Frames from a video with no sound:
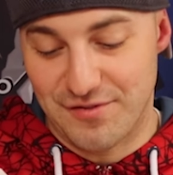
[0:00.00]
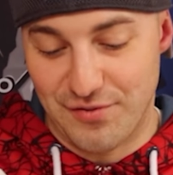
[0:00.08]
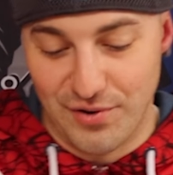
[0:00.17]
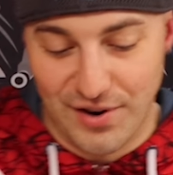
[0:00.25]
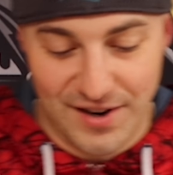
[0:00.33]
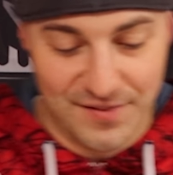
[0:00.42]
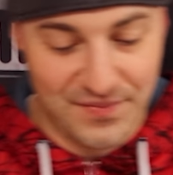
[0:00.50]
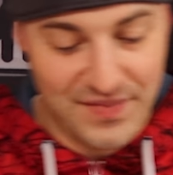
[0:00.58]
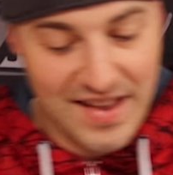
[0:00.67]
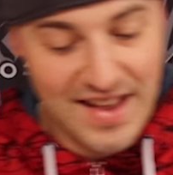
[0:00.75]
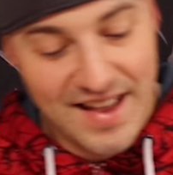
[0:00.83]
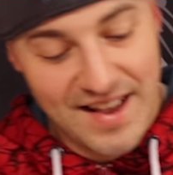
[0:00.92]
for.
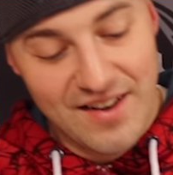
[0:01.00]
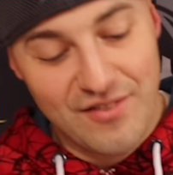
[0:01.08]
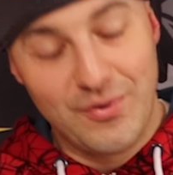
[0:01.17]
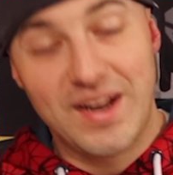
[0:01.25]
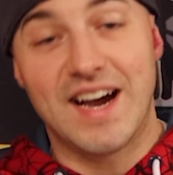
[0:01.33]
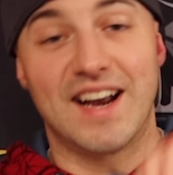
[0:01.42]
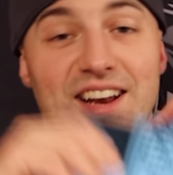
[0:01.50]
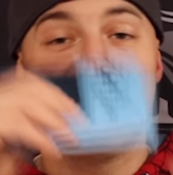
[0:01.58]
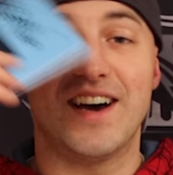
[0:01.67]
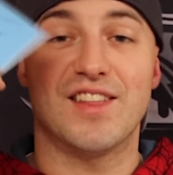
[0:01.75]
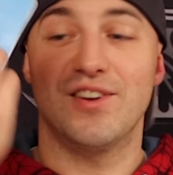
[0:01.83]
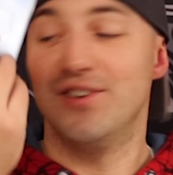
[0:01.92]
We got
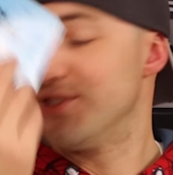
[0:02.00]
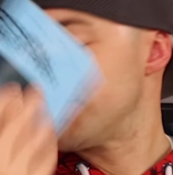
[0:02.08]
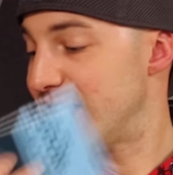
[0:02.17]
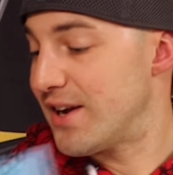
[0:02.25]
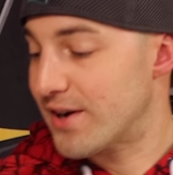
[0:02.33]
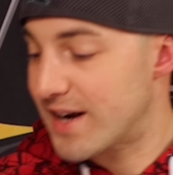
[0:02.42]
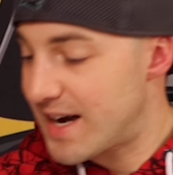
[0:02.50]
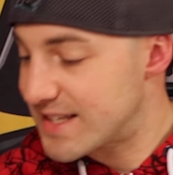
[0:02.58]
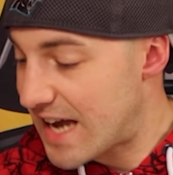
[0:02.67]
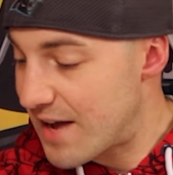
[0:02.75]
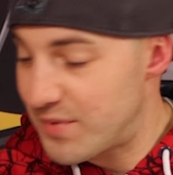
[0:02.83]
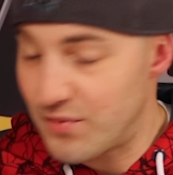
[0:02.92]
another newsletter.
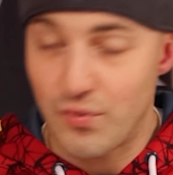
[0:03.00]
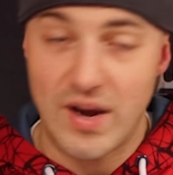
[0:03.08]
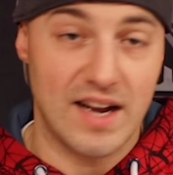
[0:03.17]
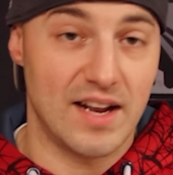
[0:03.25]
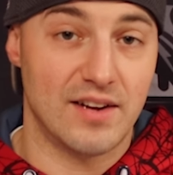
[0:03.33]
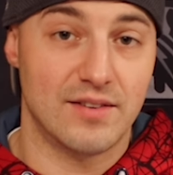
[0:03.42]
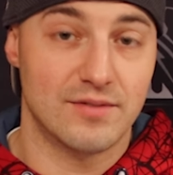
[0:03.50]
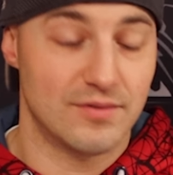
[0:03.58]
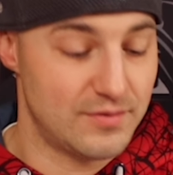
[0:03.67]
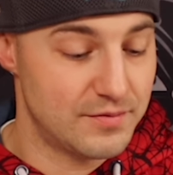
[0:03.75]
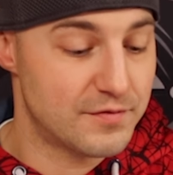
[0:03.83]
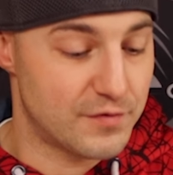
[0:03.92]
Guys, I've been waiting
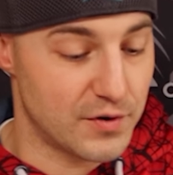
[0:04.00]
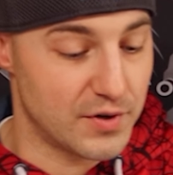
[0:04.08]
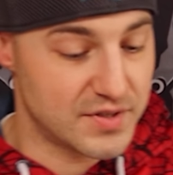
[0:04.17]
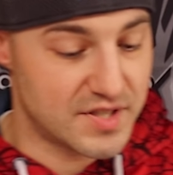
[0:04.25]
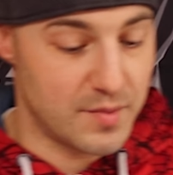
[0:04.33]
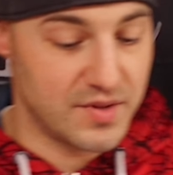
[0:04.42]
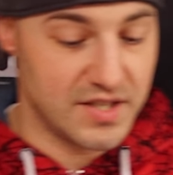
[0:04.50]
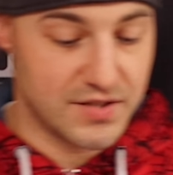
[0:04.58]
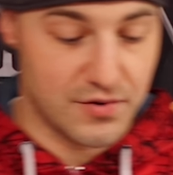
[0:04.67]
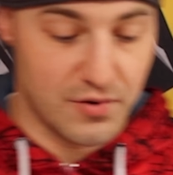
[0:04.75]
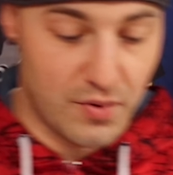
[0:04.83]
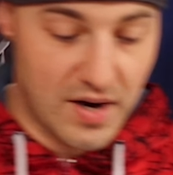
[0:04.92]
for some of these
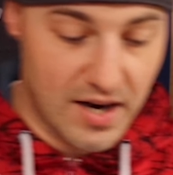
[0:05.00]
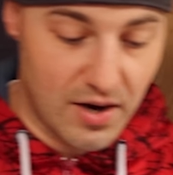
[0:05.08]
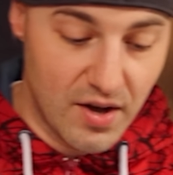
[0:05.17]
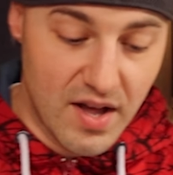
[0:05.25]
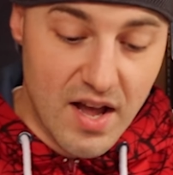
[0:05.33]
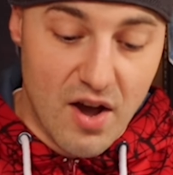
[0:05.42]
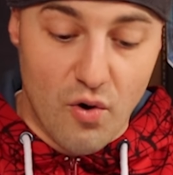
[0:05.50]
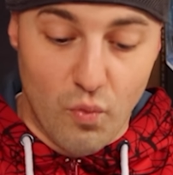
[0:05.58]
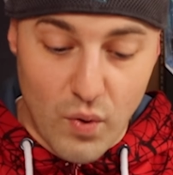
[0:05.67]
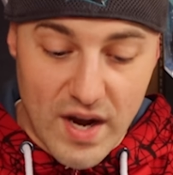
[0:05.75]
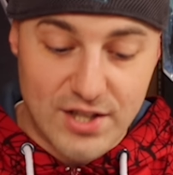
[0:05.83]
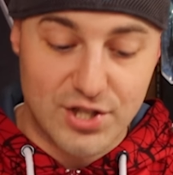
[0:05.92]
for a while,
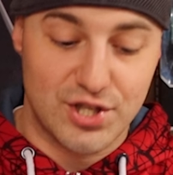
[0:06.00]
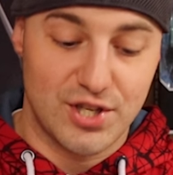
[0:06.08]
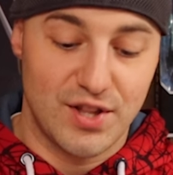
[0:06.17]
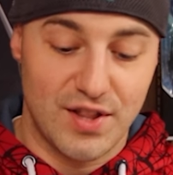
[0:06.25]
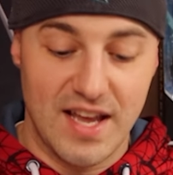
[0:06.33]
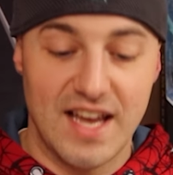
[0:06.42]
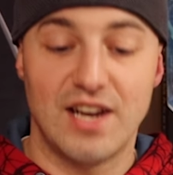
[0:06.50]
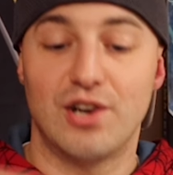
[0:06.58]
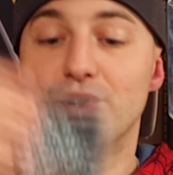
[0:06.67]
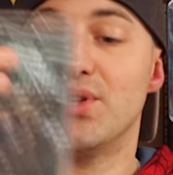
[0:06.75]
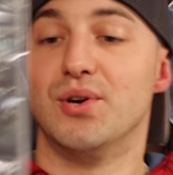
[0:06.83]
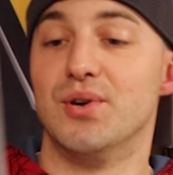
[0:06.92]
which
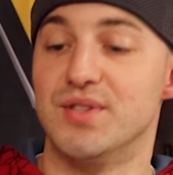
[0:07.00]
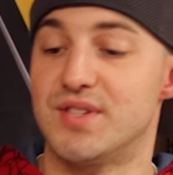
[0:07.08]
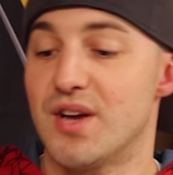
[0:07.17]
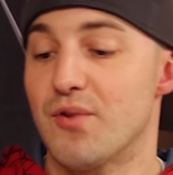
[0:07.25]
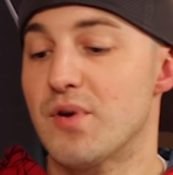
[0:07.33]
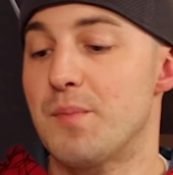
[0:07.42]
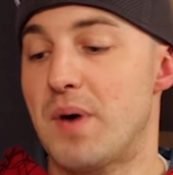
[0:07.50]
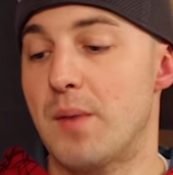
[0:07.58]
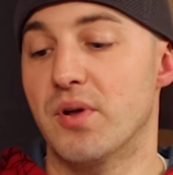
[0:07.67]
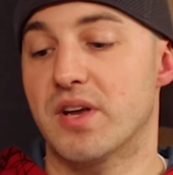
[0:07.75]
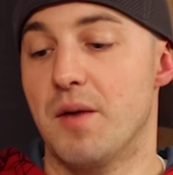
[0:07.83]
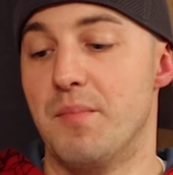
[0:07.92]
includes
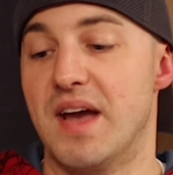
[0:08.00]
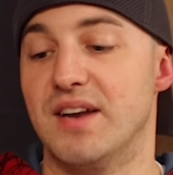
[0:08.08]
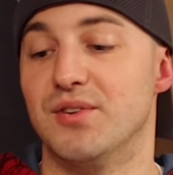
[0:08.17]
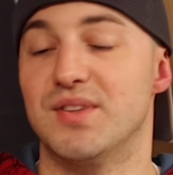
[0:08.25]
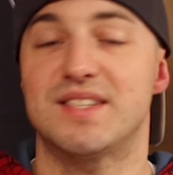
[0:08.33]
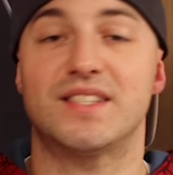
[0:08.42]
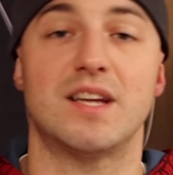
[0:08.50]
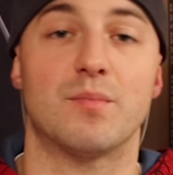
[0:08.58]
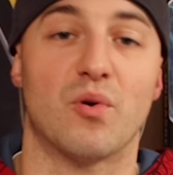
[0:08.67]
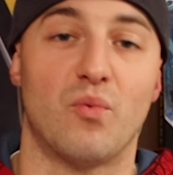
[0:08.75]
Republicque Commando. This is number